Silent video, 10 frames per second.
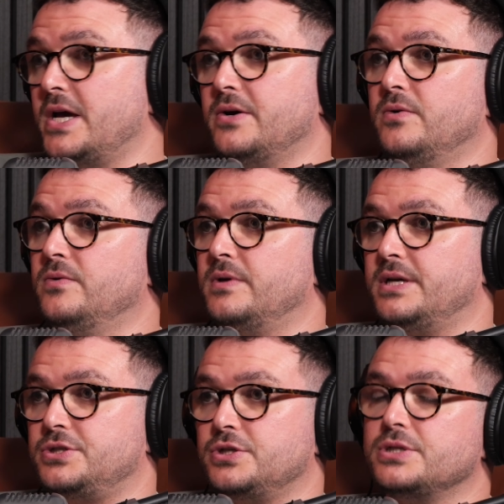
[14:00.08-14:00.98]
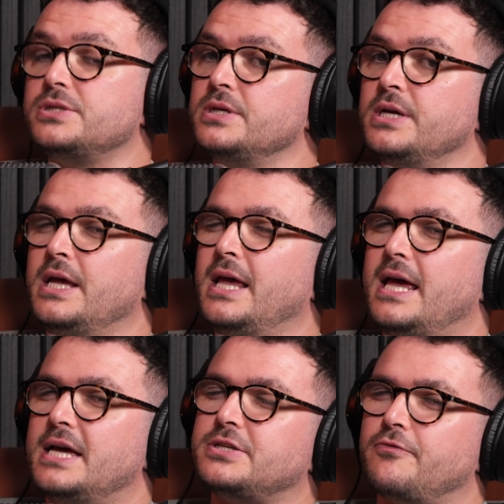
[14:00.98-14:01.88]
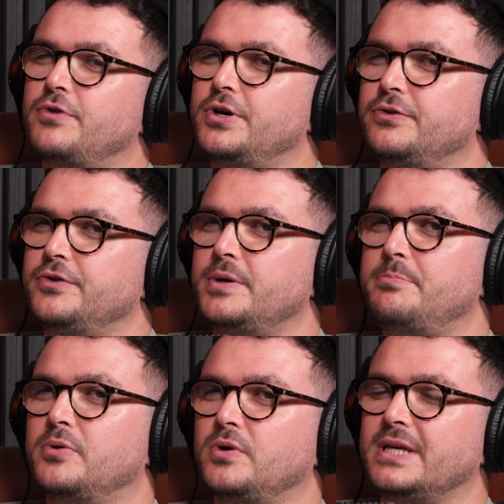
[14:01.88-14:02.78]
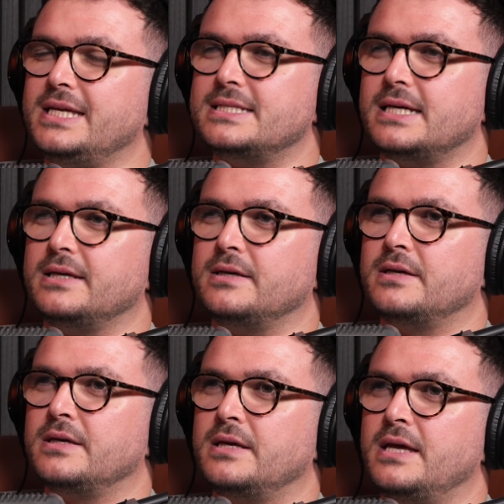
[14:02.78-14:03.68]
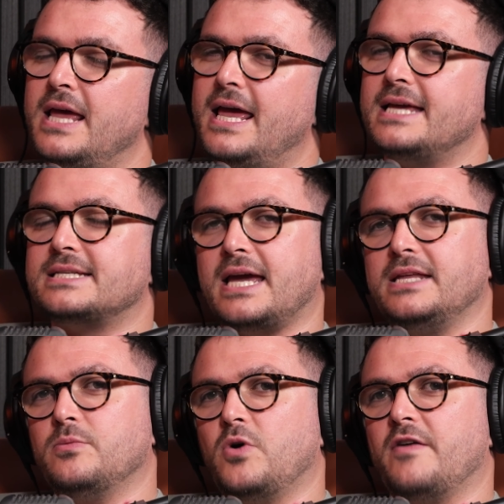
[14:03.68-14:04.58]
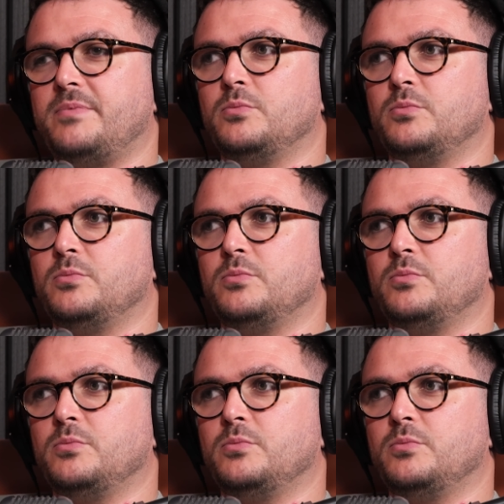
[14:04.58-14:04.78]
well. It's a really, really pleasing. It's kind of what I've